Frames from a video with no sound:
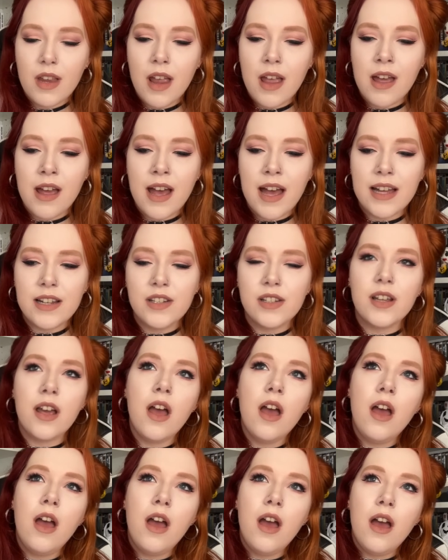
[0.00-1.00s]
And
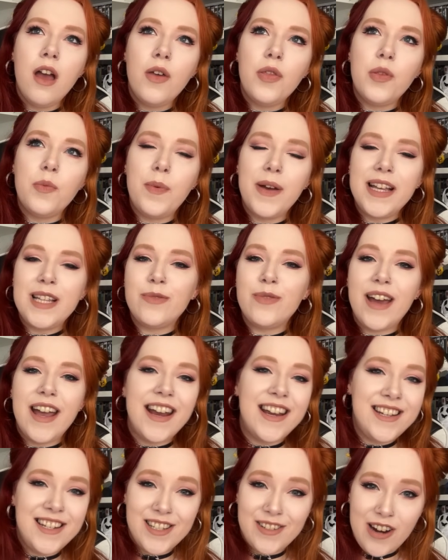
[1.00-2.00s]
the best way I
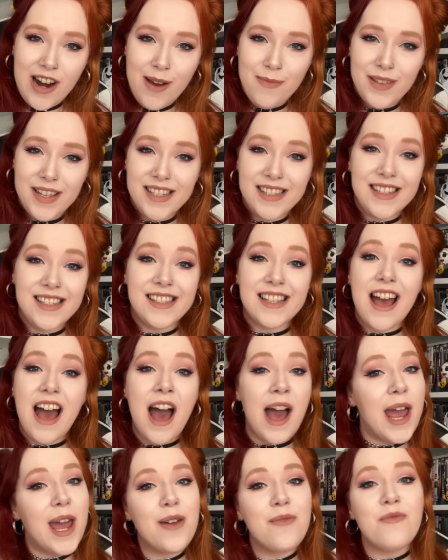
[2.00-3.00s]
can describe this is
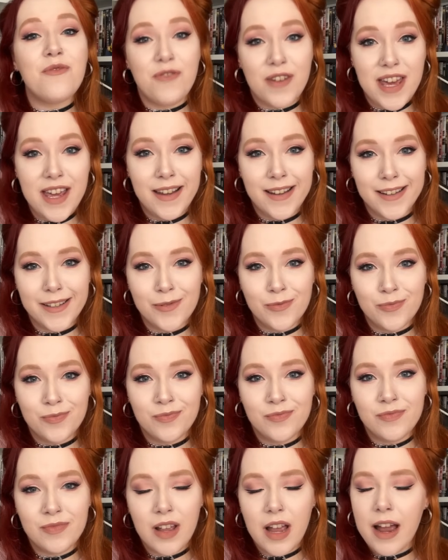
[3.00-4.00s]
I am vegan,
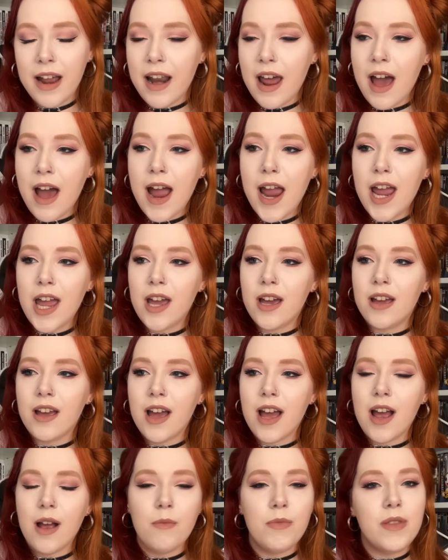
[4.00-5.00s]
and I
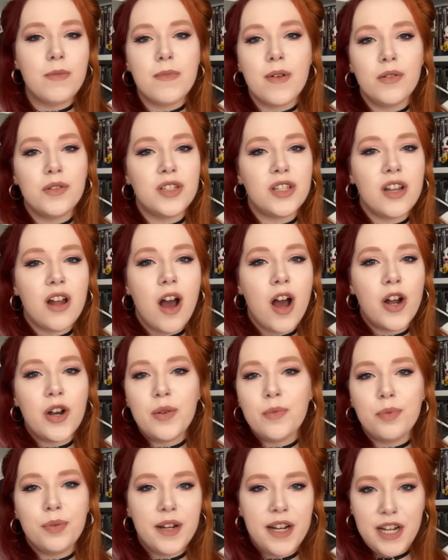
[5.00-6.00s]
am the most
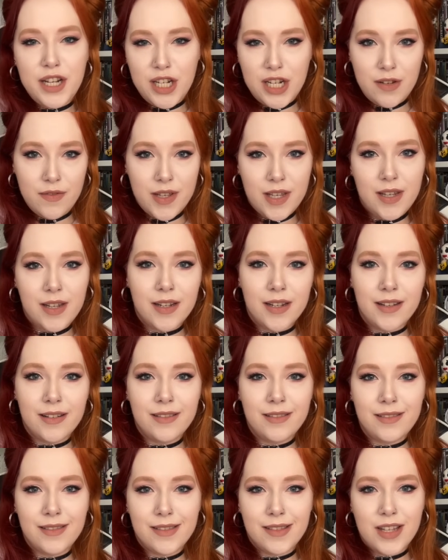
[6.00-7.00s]
unpreachy
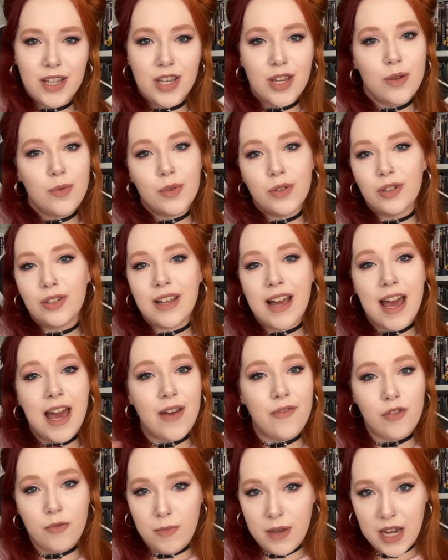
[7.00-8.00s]
vegan that you will
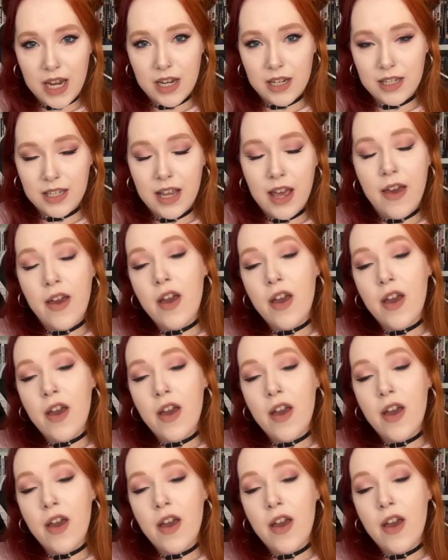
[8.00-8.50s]
ever meet.